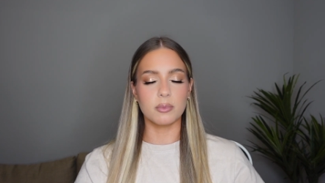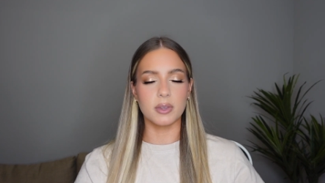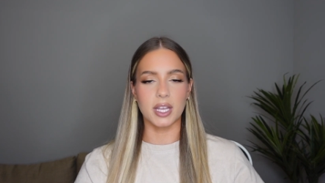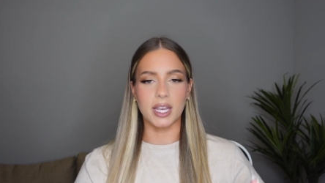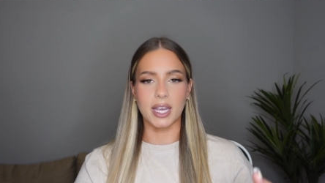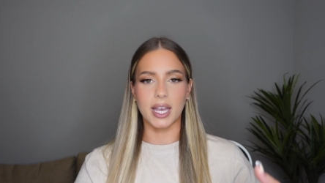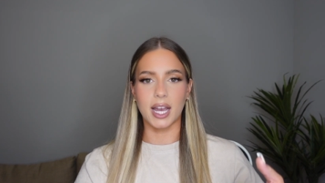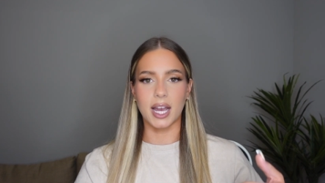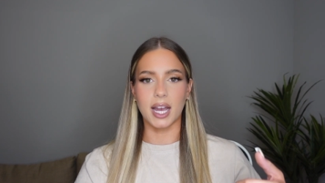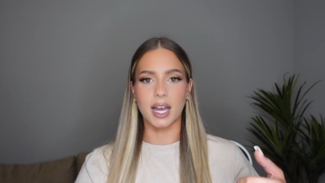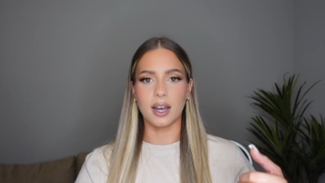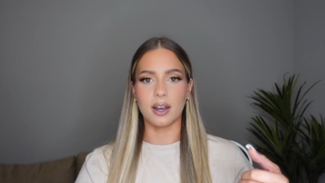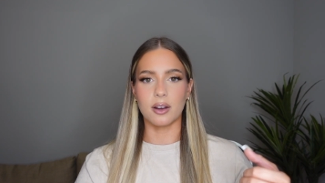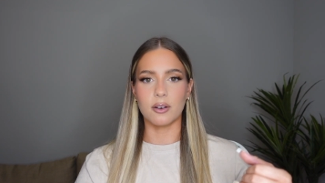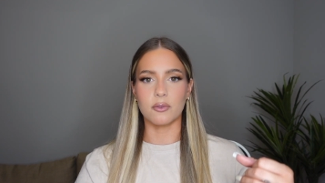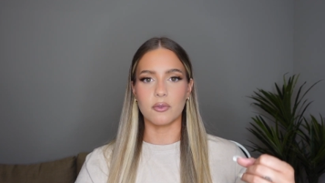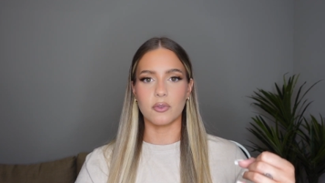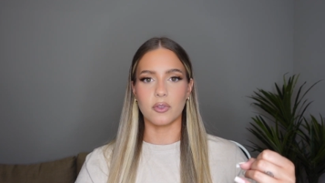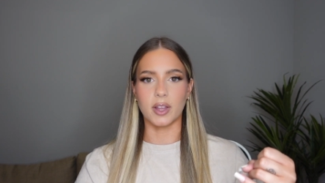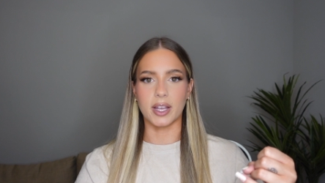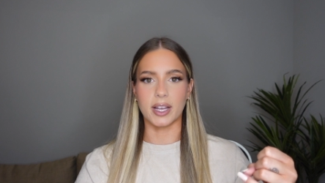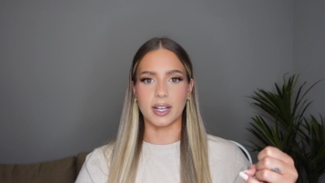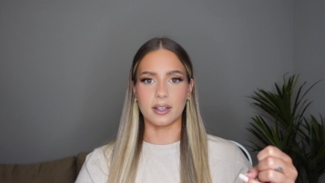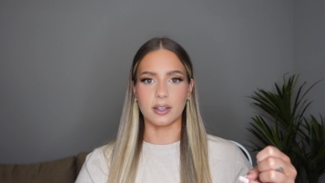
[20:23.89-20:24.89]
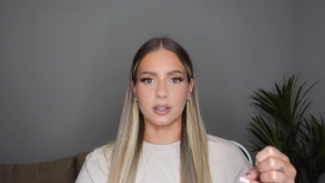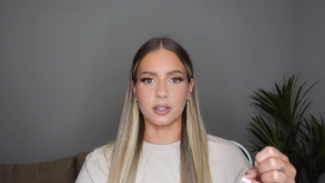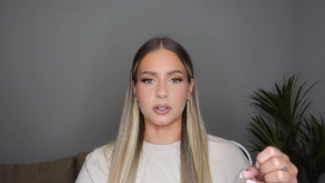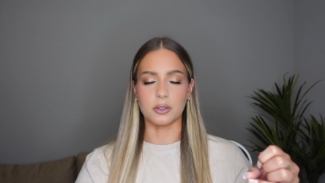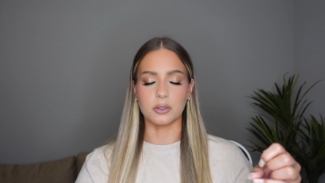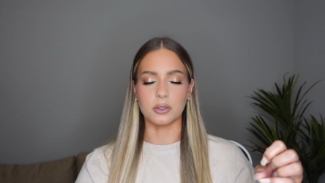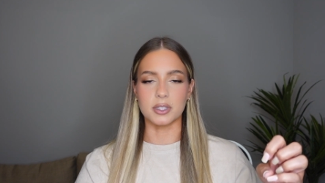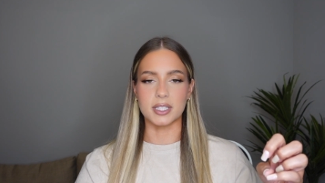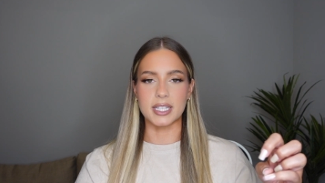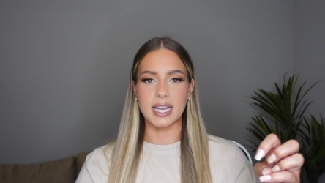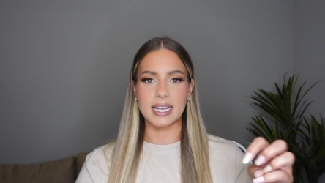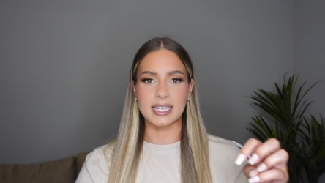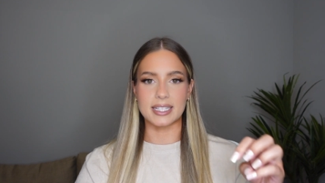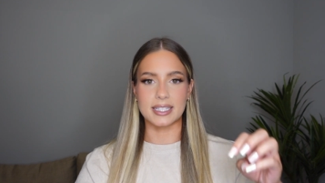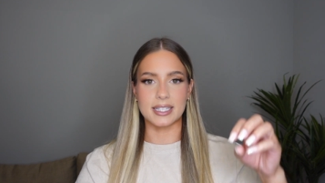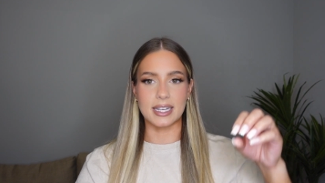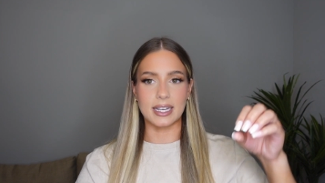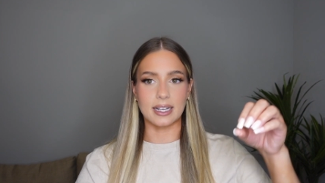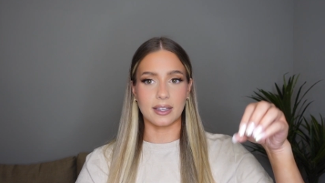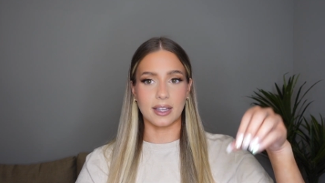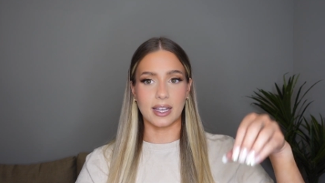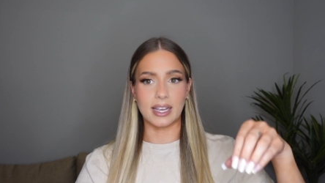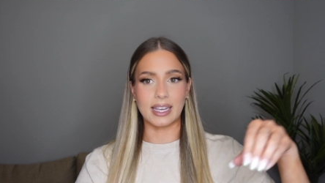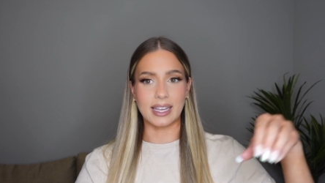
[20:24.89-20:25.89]
They have like little
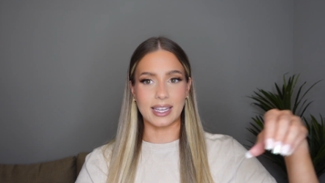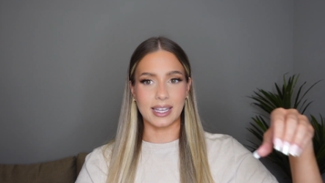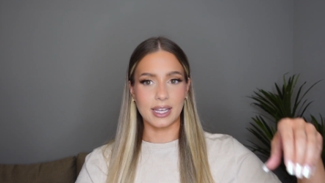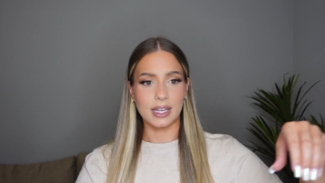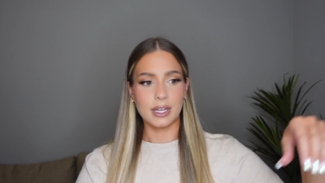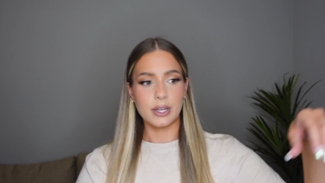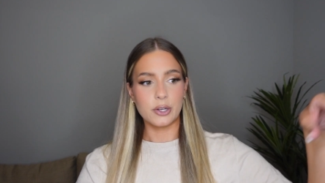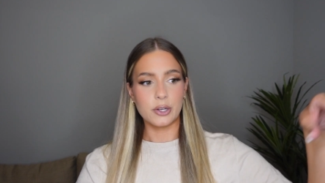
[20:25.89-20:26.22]
testing like